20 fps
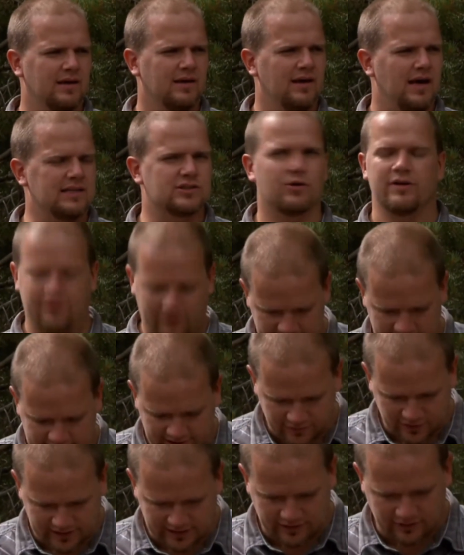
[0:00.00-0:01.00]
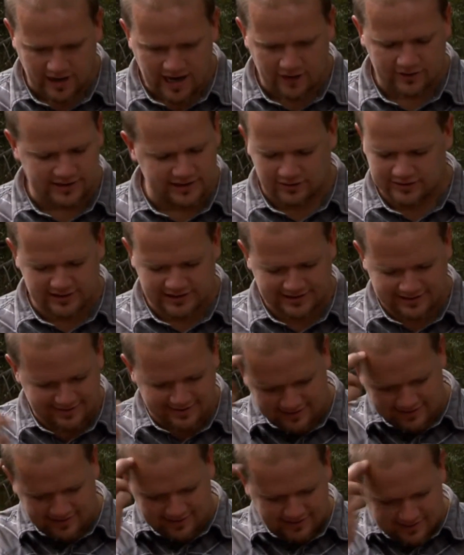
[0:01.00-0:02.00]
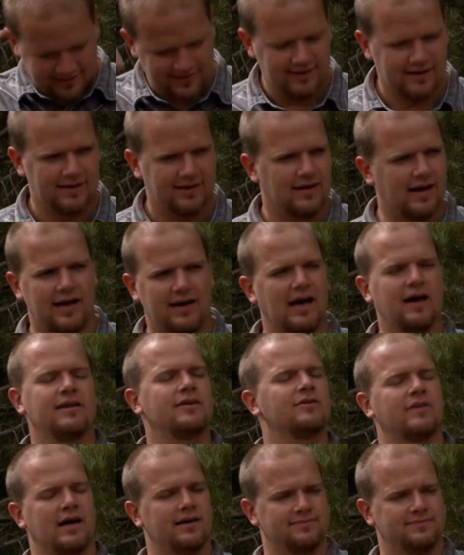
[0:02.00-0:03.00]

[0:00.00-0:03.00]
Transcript: And so you find yourself looking at the ground because you, you just how, how do you do